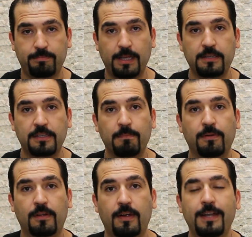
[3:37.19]
Plain
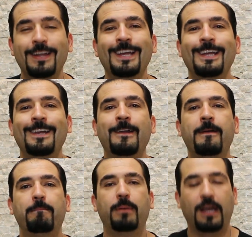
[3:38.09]
simple, all right?
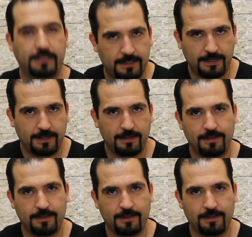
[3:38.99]
But